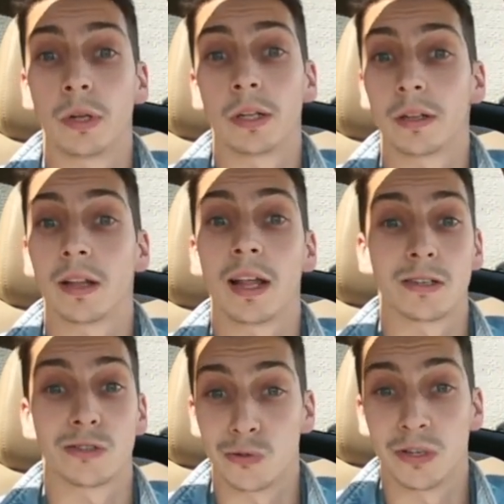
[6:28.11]
in the
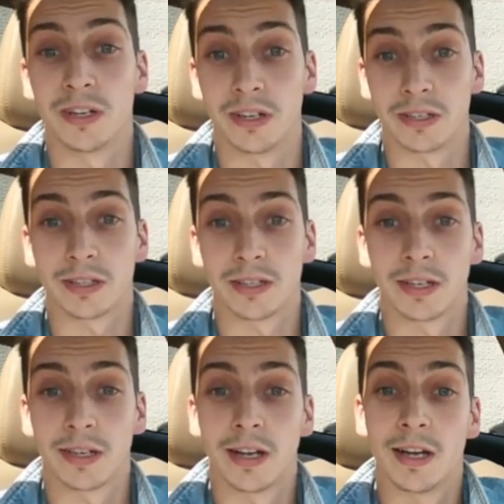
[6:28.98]
last 2
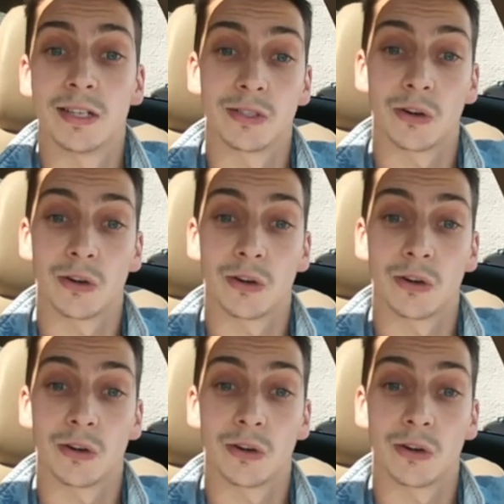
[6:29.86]
years.